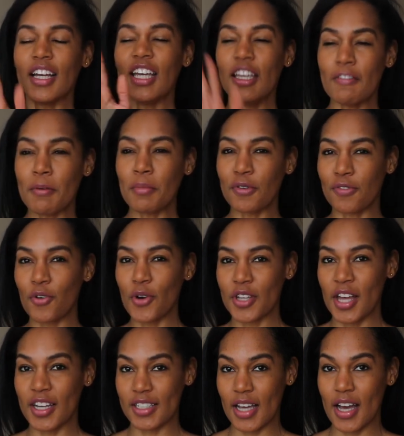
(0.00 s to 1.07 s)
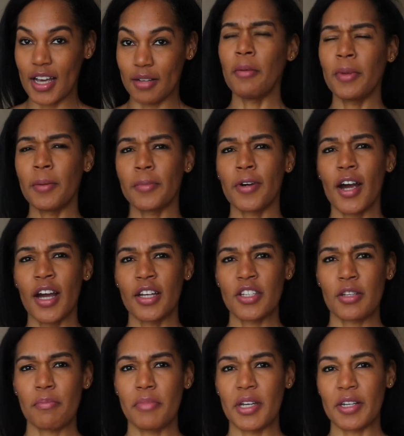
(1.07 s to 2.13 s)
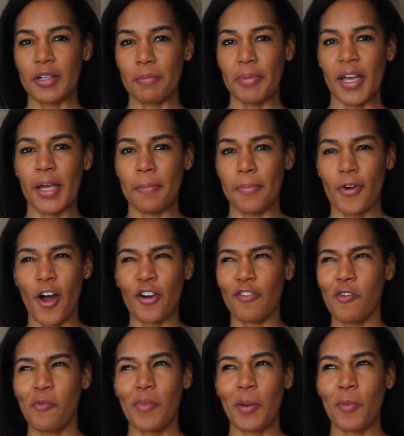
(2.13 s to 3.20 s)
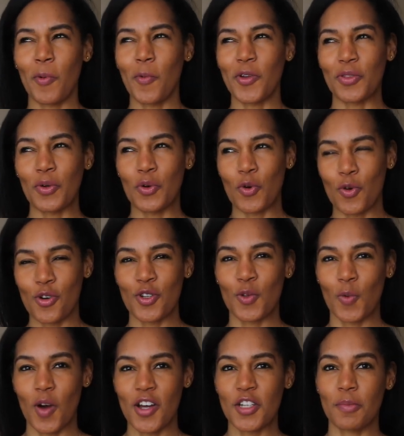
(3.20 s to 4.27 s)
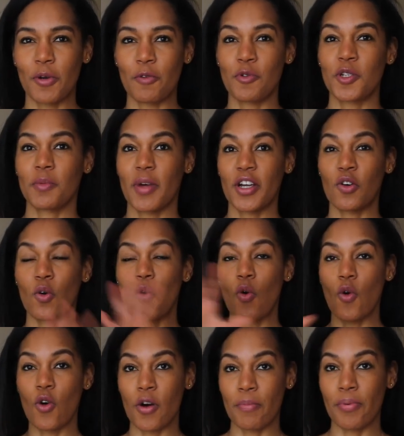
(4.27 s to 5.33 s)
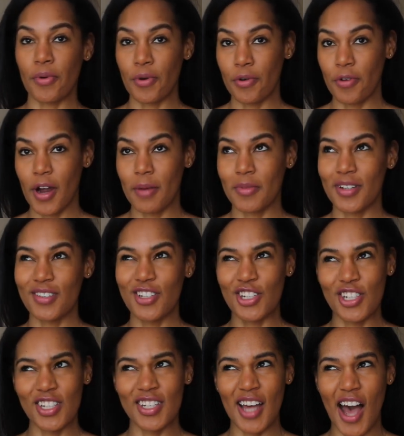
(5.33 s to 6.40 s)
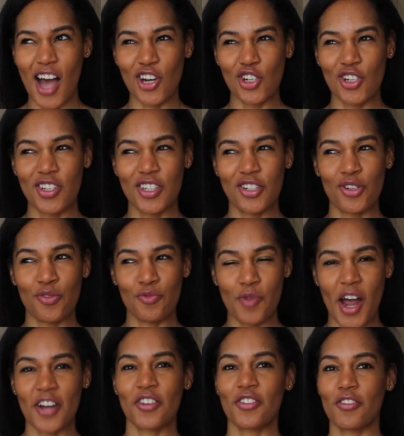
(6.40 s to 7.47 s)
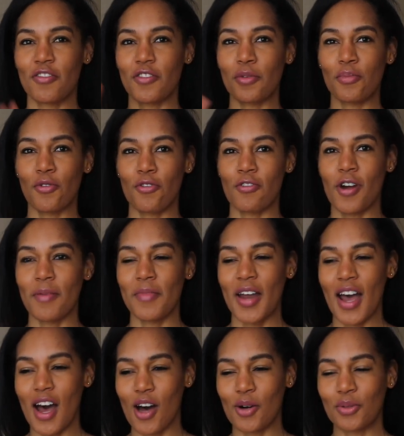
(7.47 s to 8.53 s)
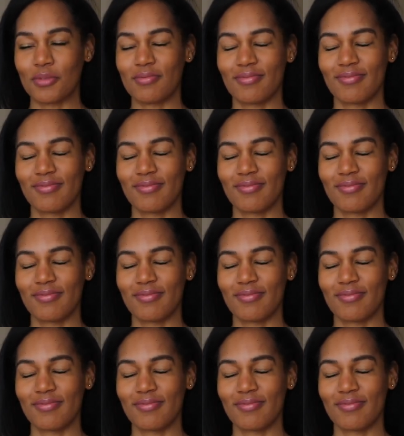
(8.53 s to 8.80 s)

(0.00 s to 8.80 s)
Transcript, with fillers: Even before that time, I remember I submitted a paper. I don't remember what the course was, but it was my core program. And she's actually the director of the program now.